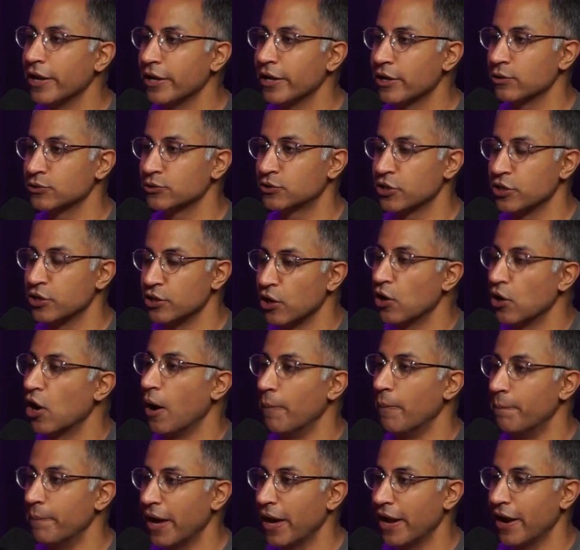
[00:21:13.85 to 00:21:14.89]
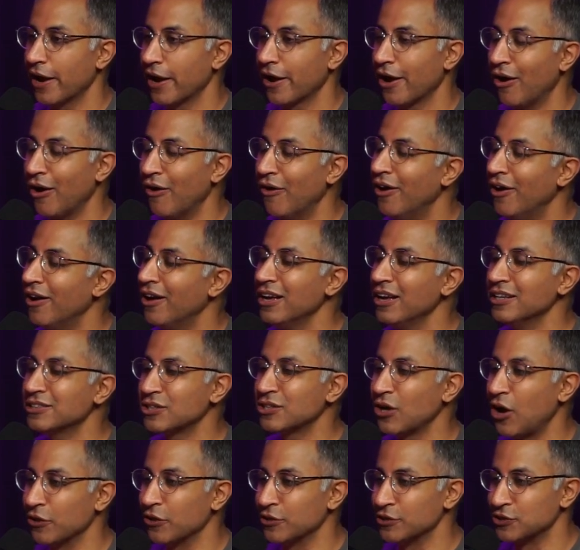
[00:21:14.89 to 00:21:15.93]
He goes, "Europe," and I go, "It's
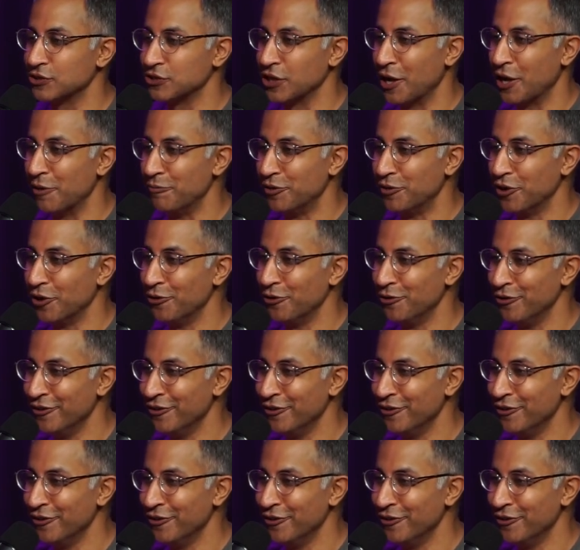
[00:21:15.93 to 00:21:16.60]
all the same, dude.